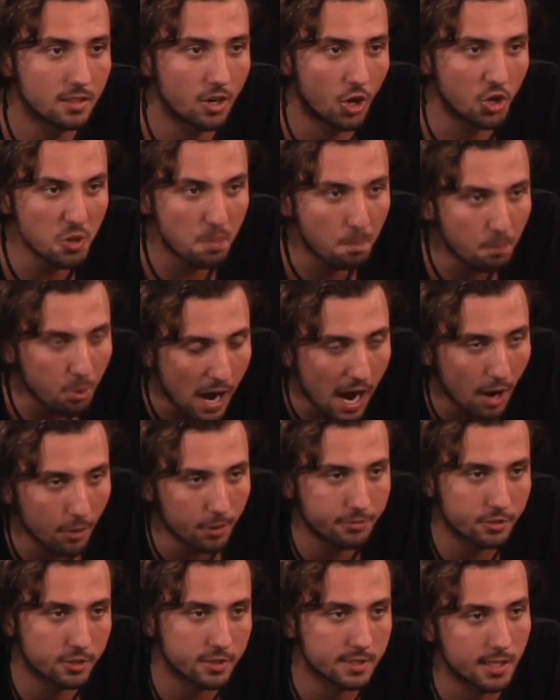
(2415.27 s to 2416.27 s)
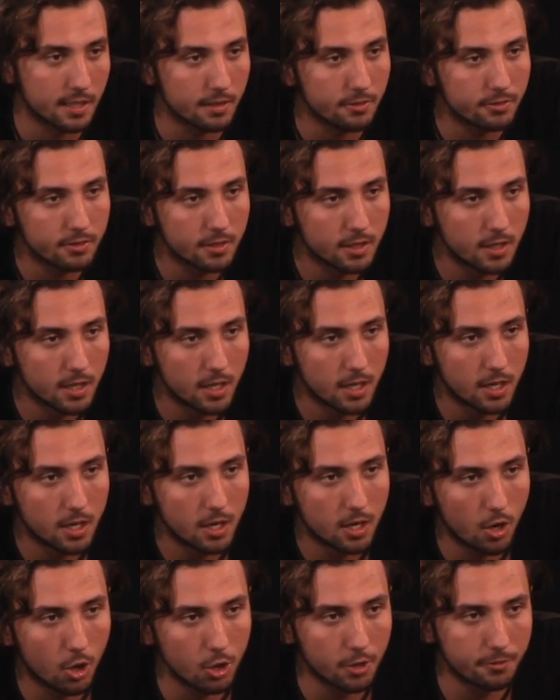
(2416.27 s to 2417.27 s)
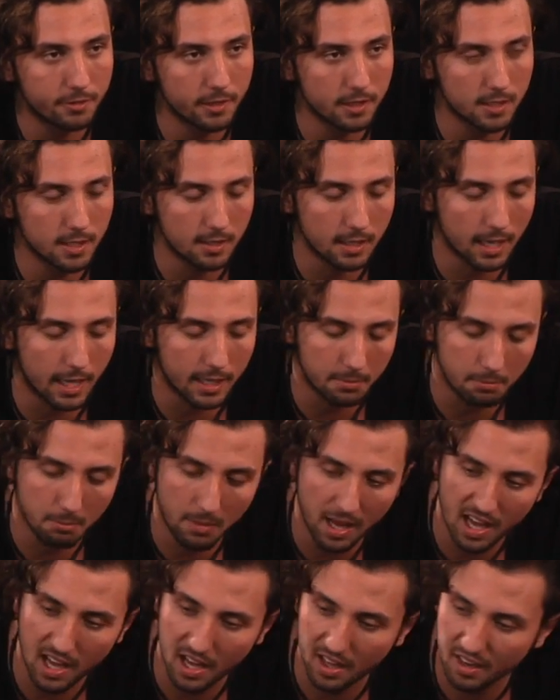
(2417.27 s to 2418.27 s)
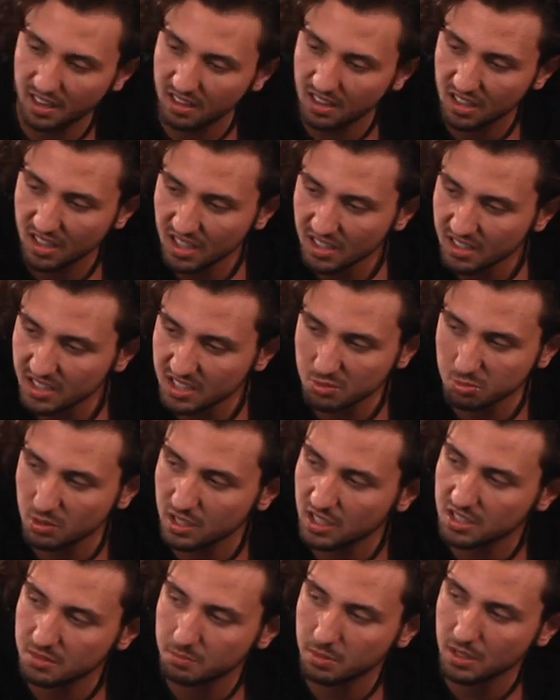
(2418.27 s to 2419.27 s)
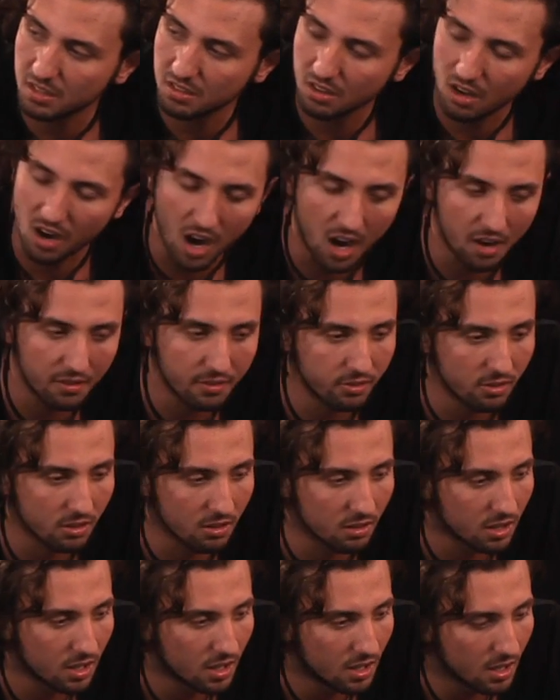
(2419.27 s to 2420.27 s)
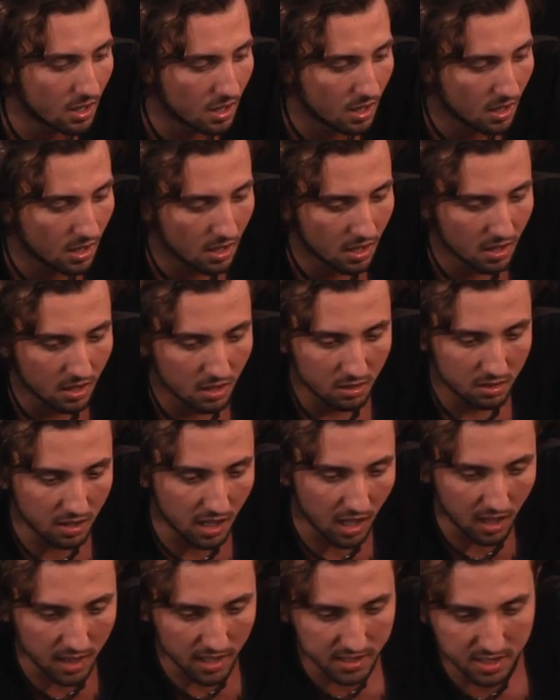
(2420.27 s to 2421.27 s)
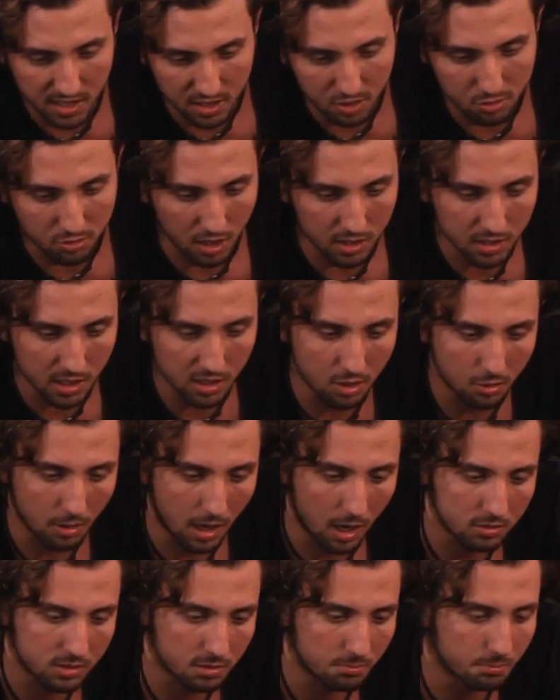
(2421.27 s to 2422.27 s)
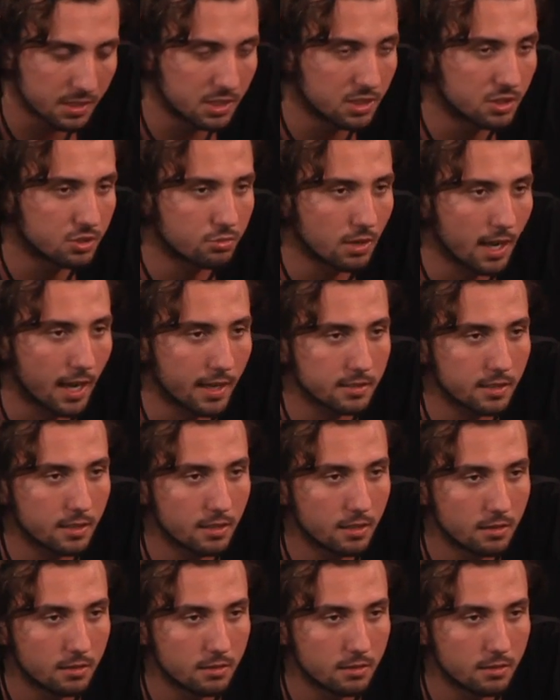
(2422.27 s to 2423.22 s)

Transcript: Are you proud of yourself? Or are you feeling like, man, this week has been awful. Yeah, let's get drunk and go out and be distracted.